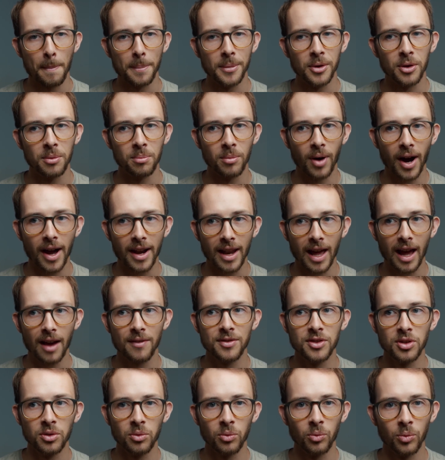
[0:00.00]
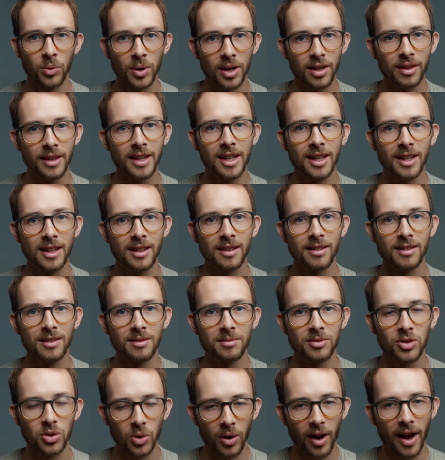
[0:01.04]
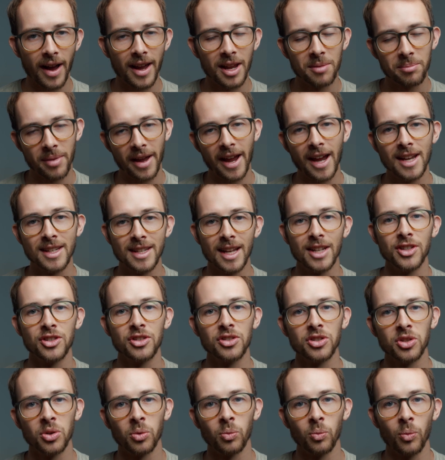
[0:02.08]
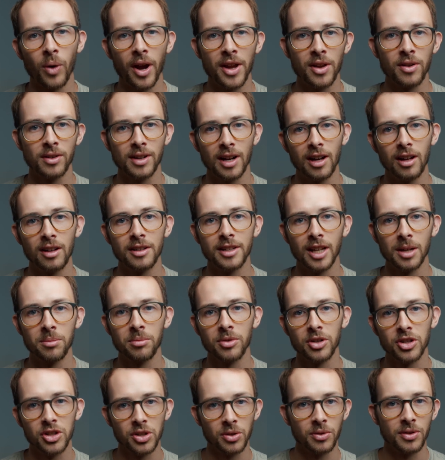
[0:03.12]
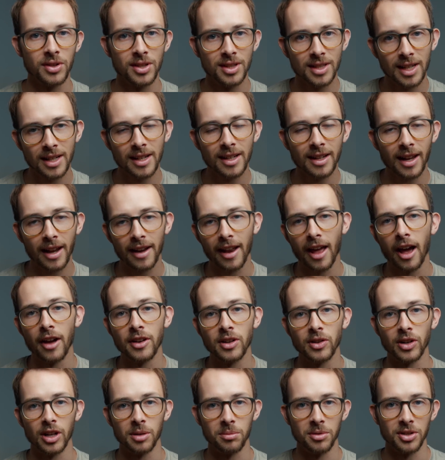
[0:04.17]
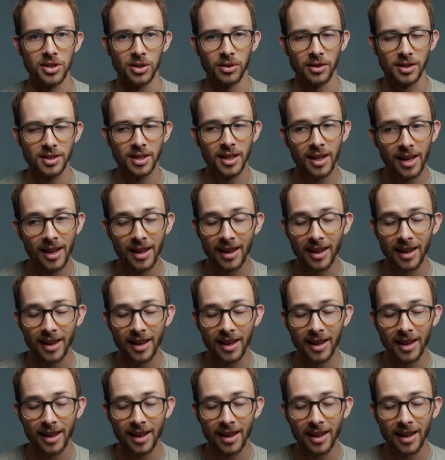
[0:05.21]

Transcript: you might have to really try and pay attention to where your color temperature is sitting and how your image looks.